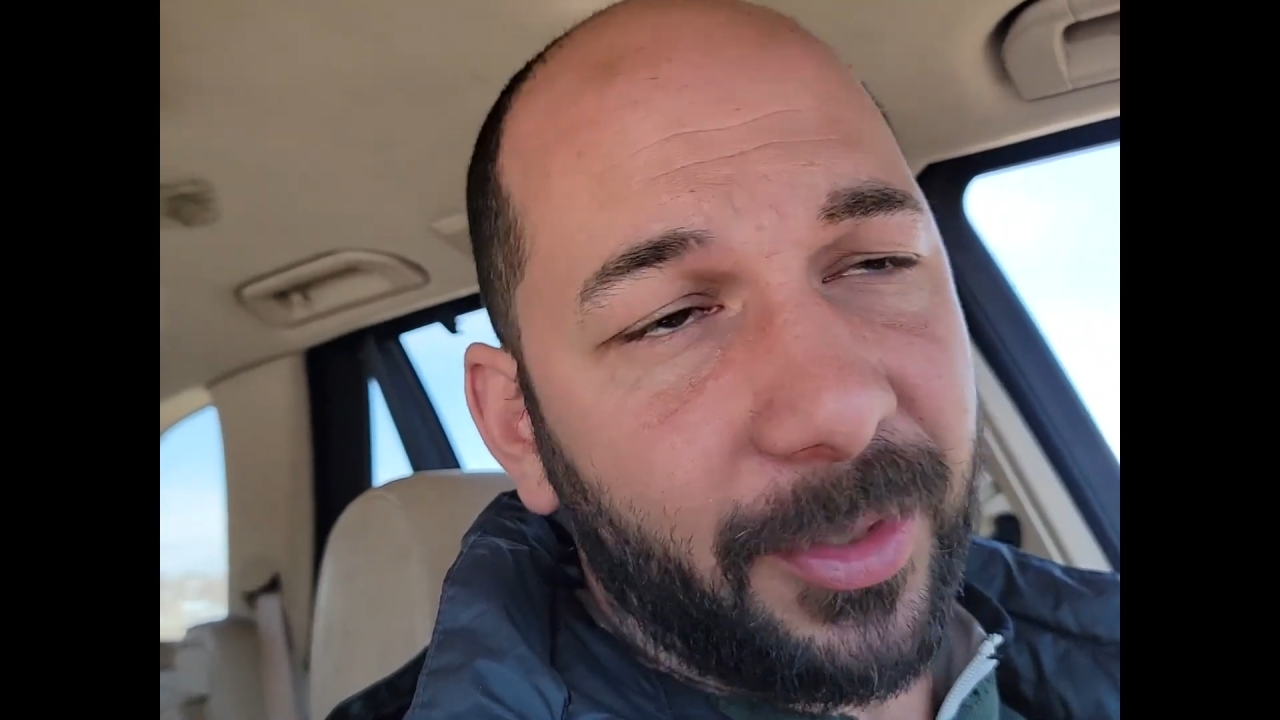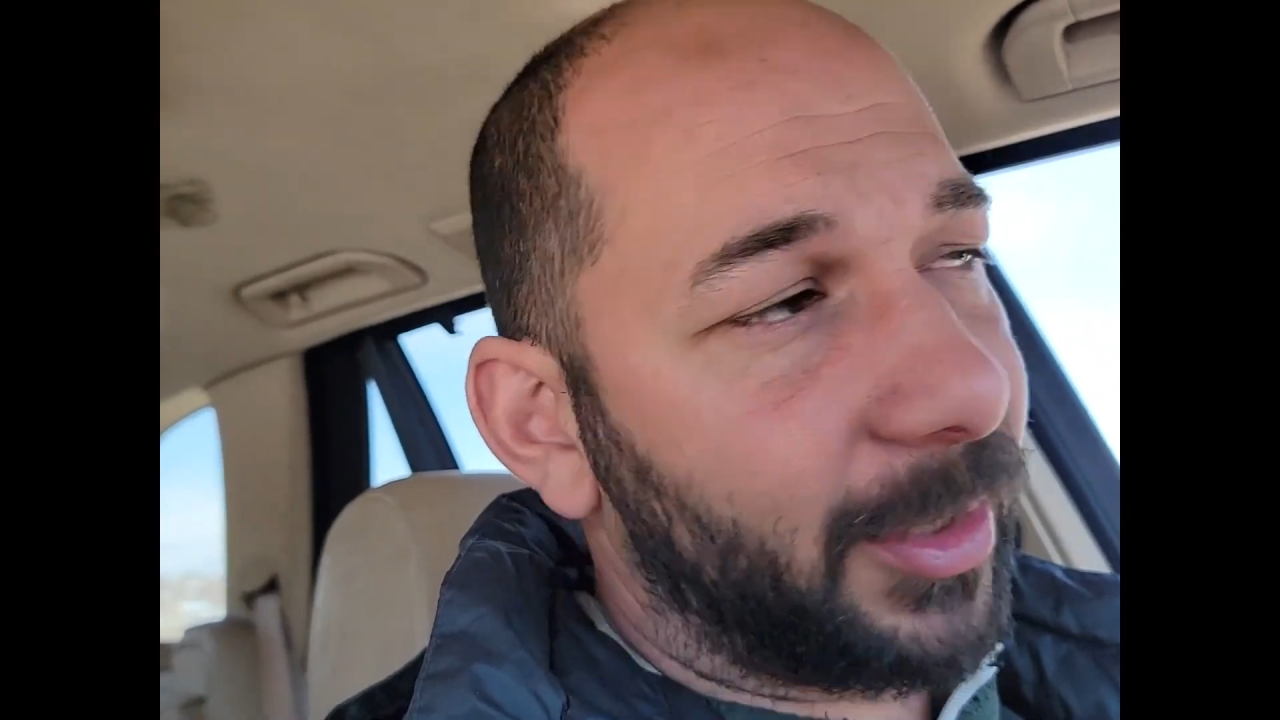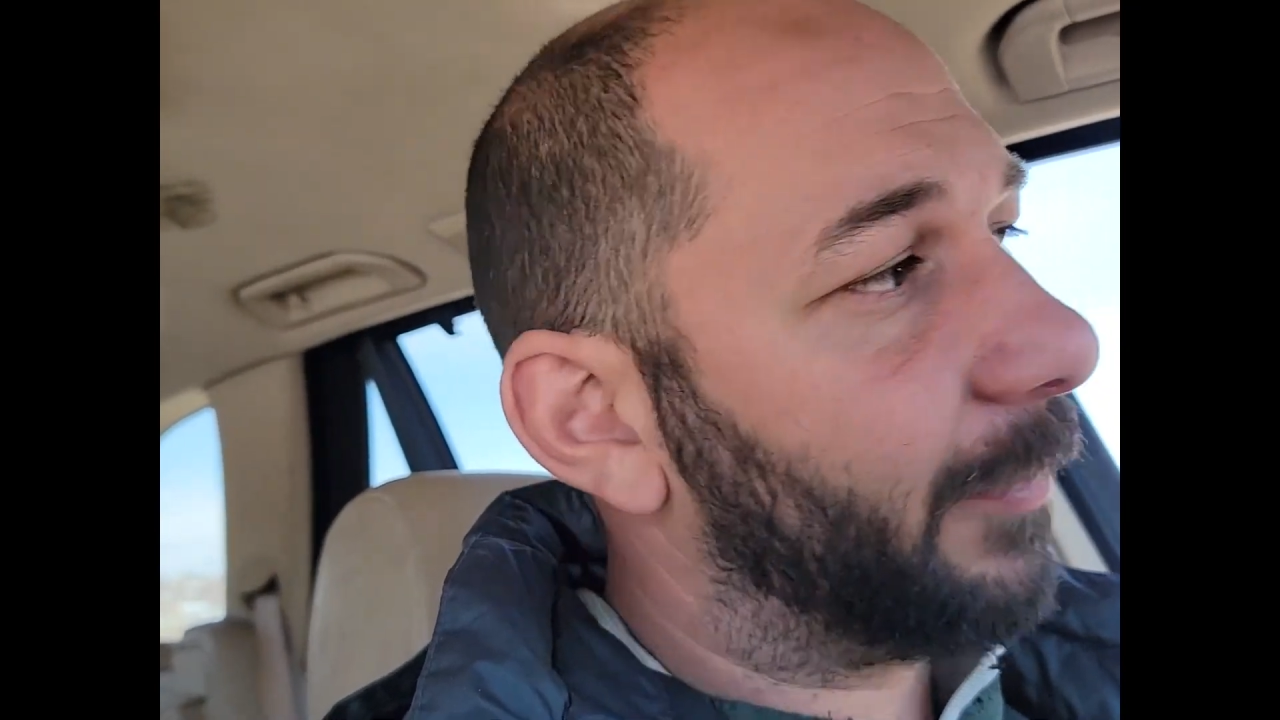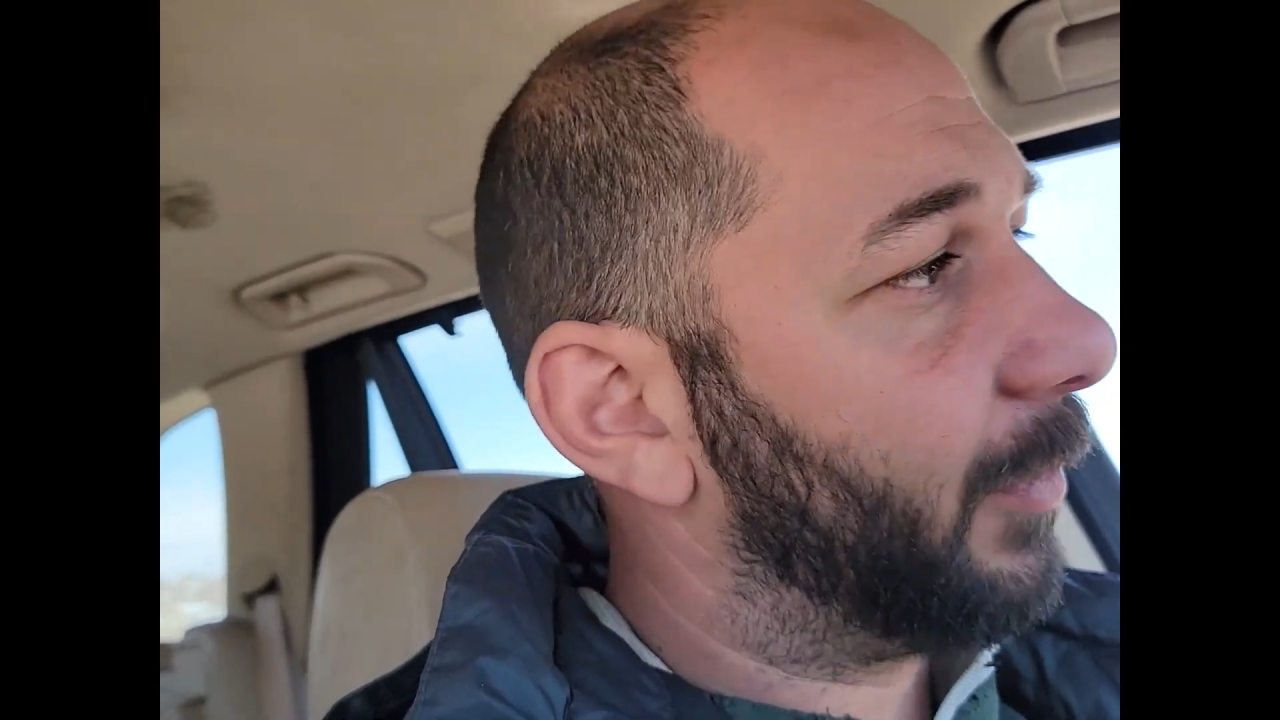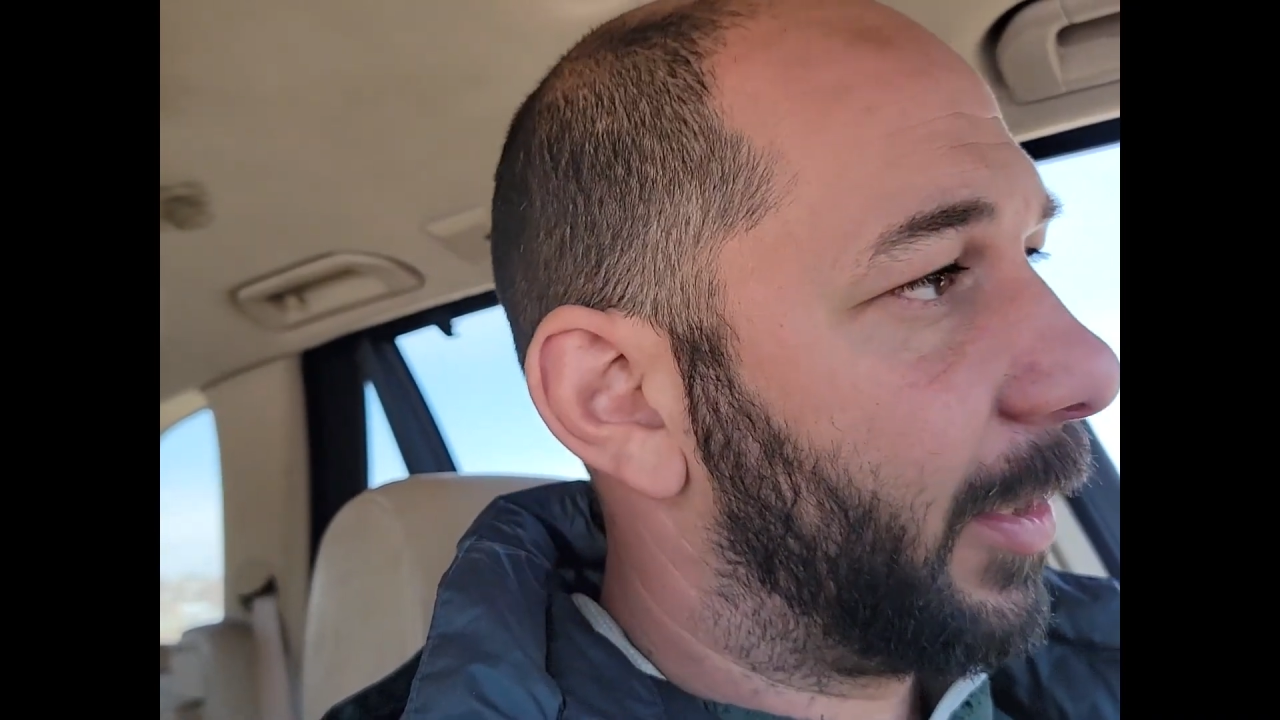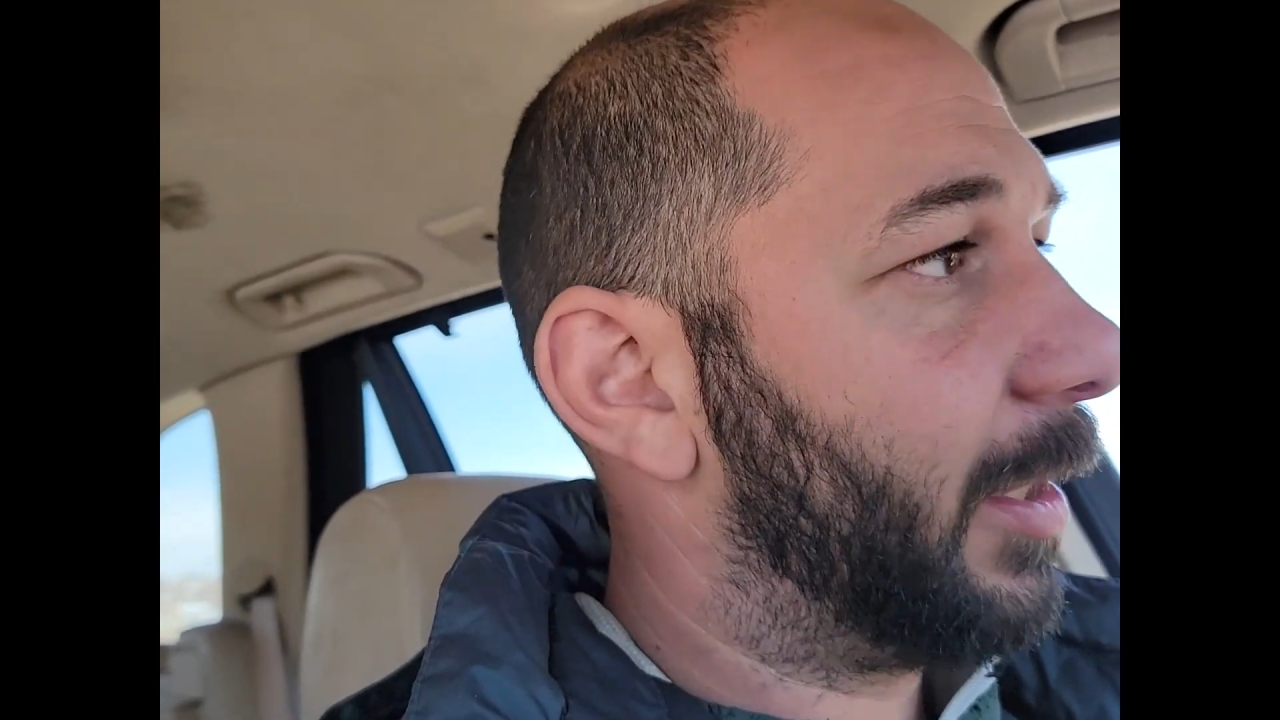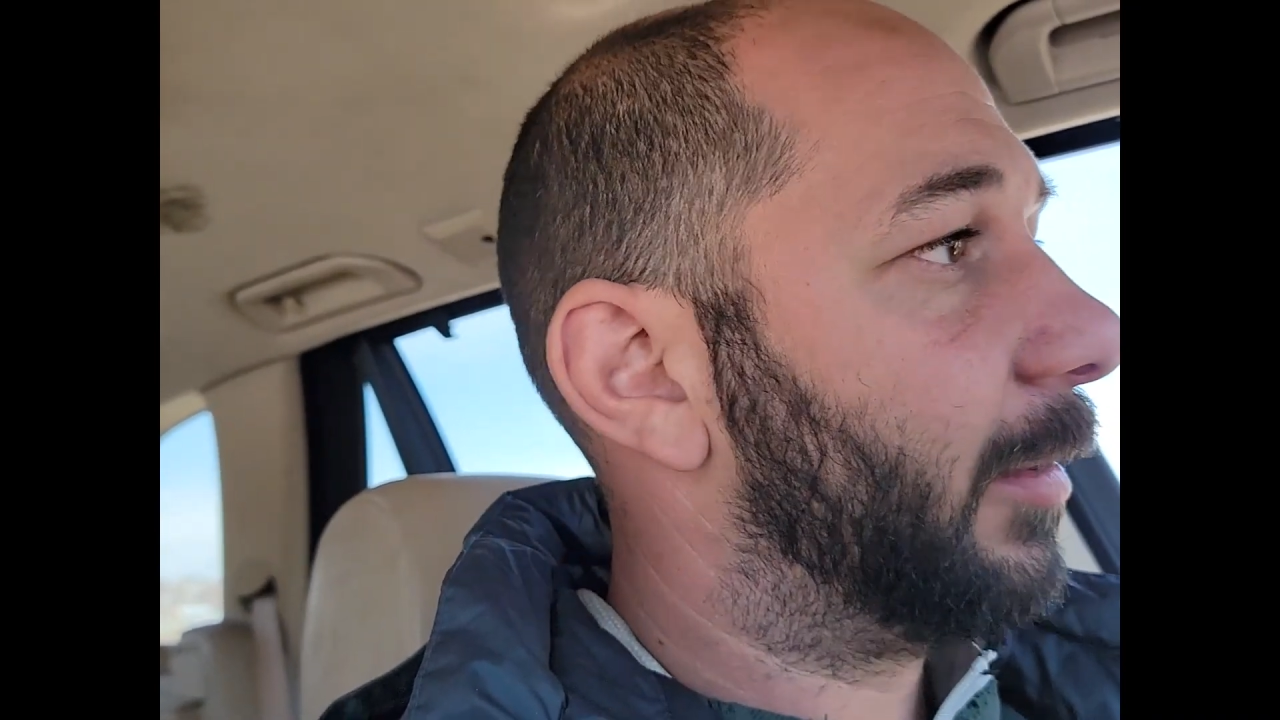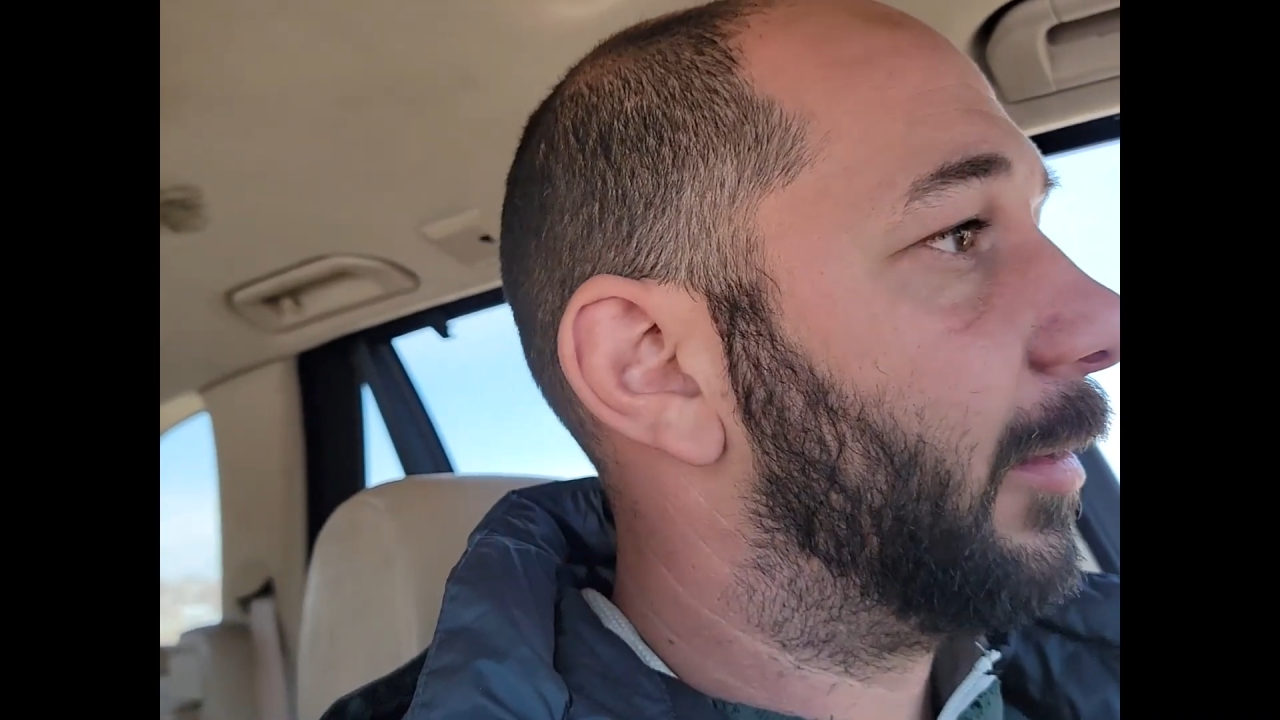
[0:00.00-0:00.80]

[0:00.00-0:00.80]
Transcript: stuff. You'll get it.